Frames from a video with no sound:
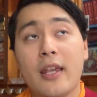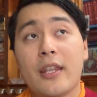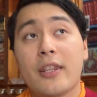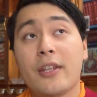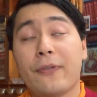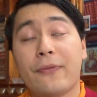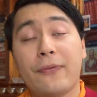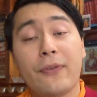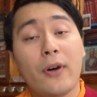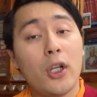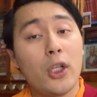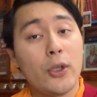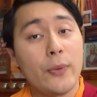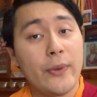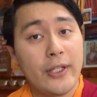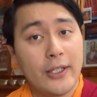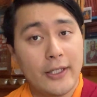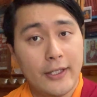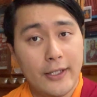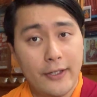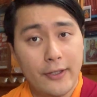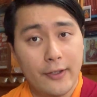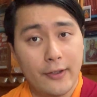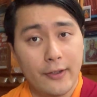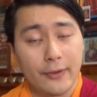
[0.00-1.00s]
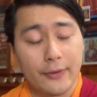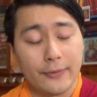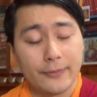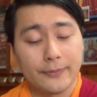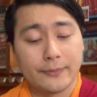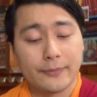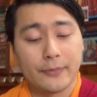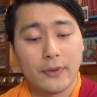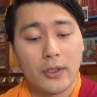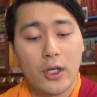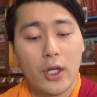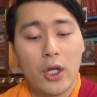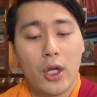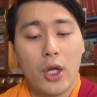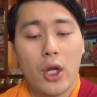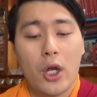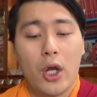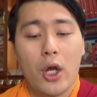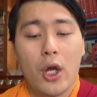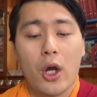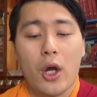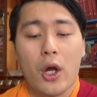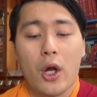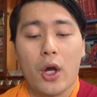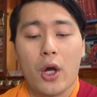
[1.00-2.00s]
The following year,
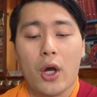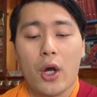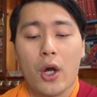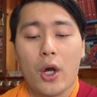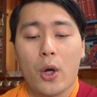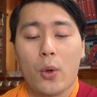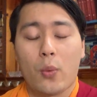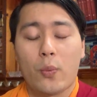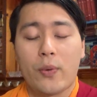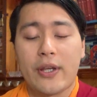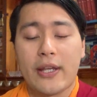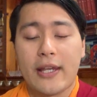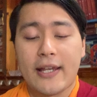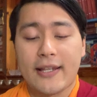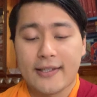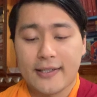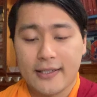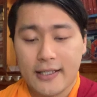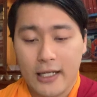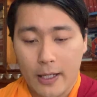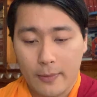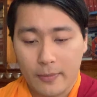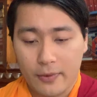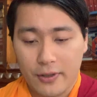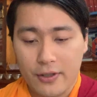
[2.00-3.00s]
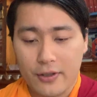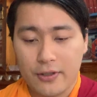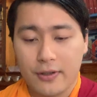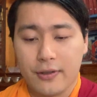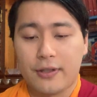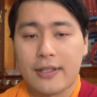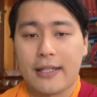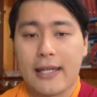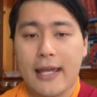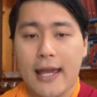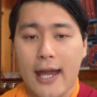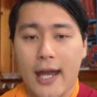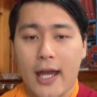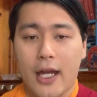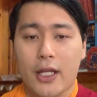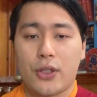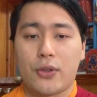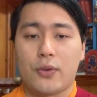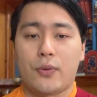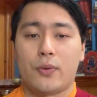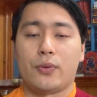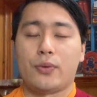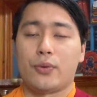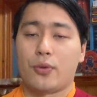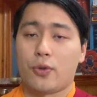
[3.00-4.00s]
we established the
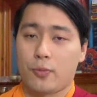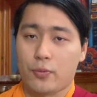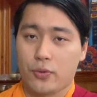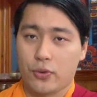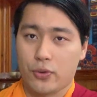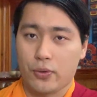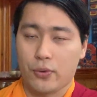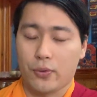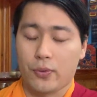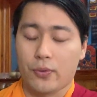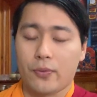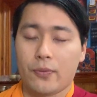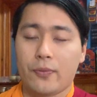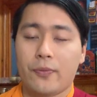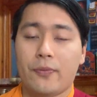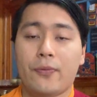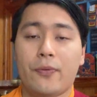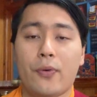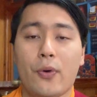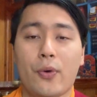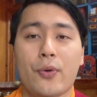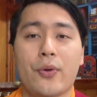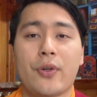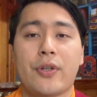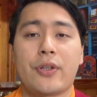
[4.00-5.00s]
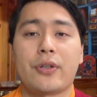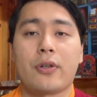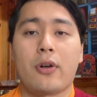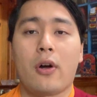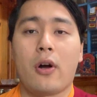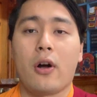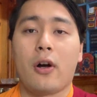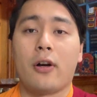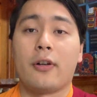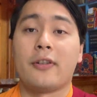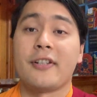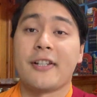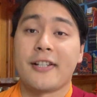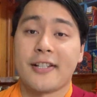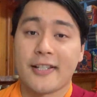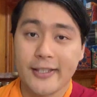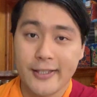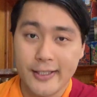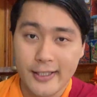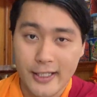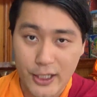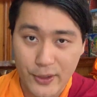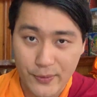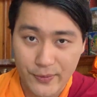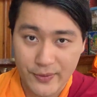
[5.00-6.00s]
annual Drup Choe focused on
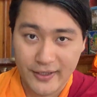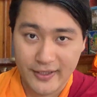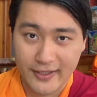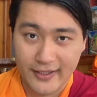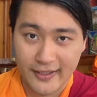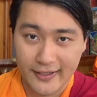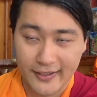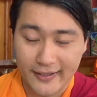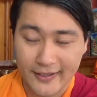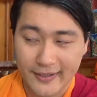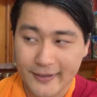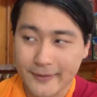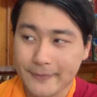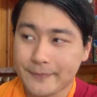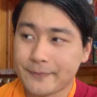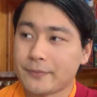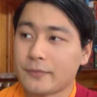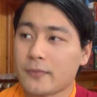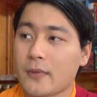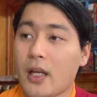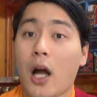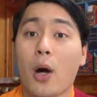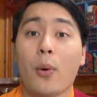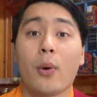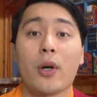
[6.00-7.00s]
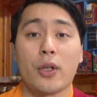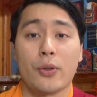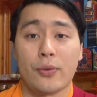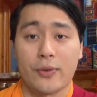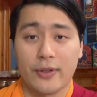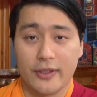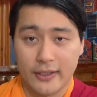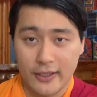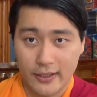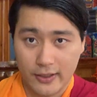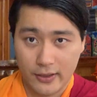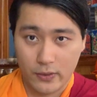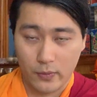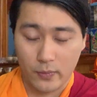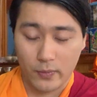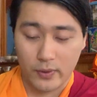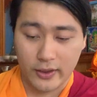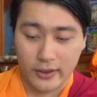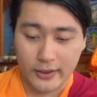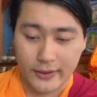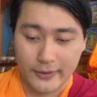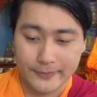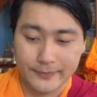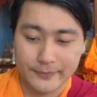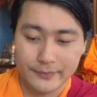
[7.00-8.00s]
Chenrezig,
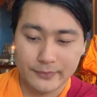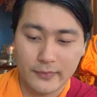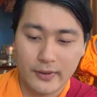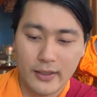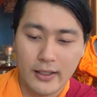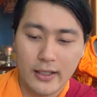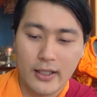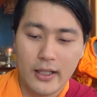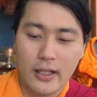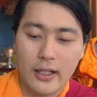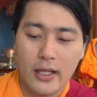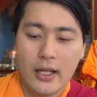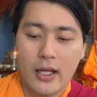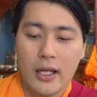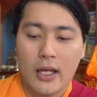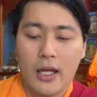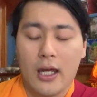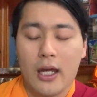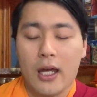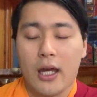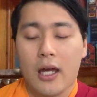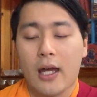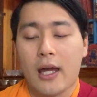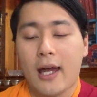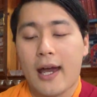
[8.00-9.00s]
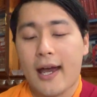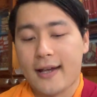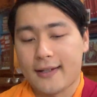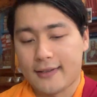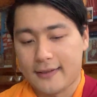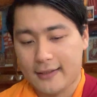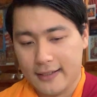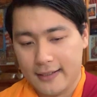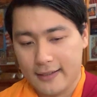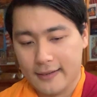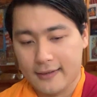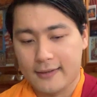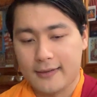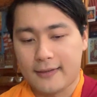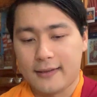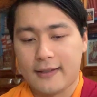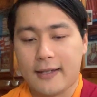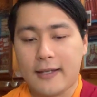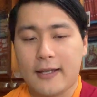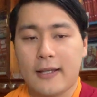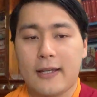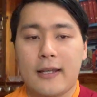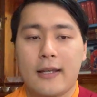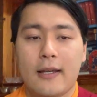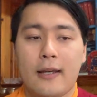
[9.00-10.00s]
Avalokiteshvara, as it's
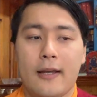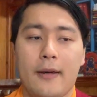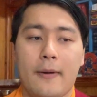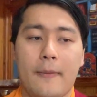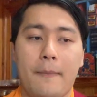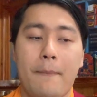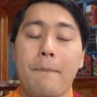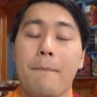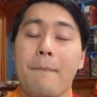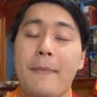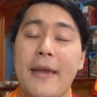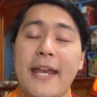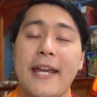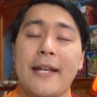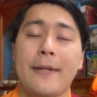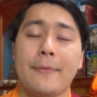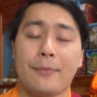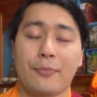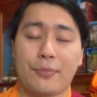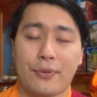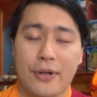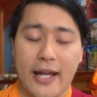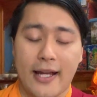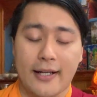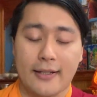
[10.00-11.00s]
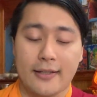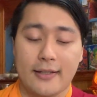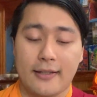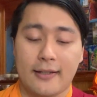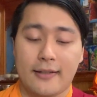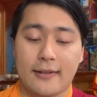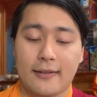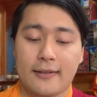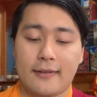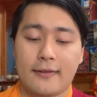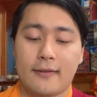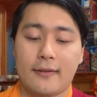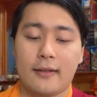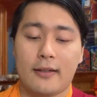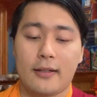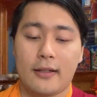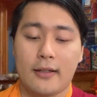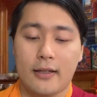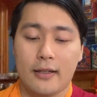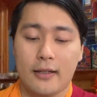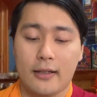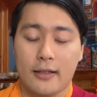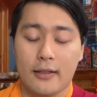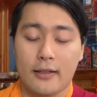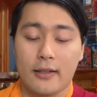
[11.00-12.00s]
the main practice
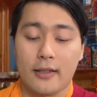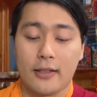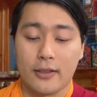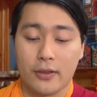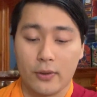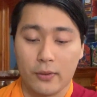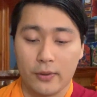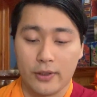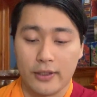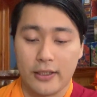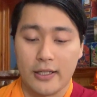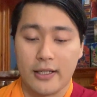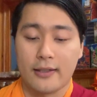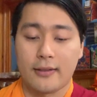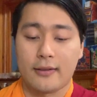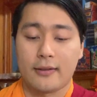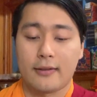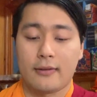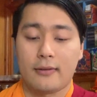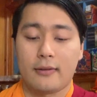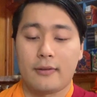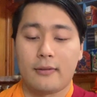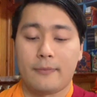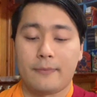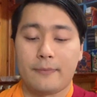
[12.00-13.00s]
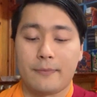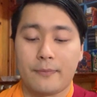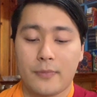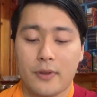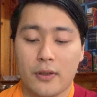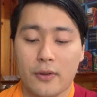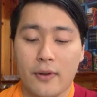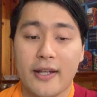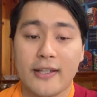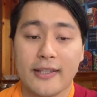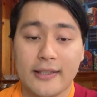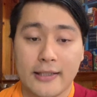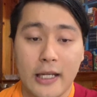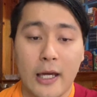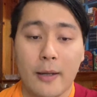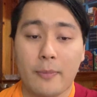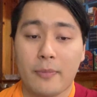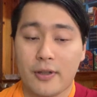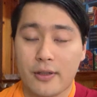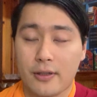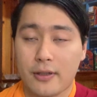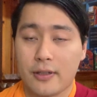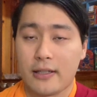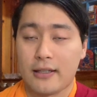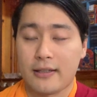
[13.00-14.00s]
His Holiness
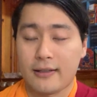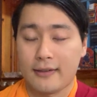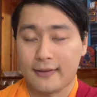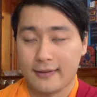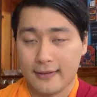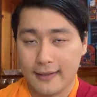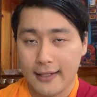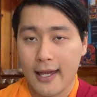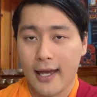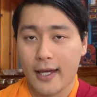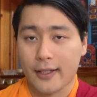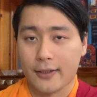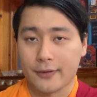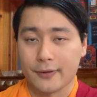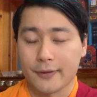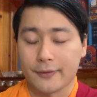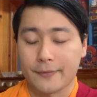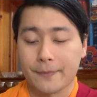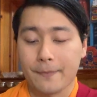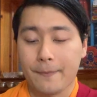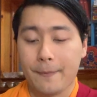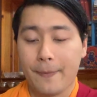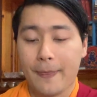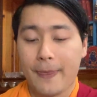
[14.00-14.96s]
established in Seattle.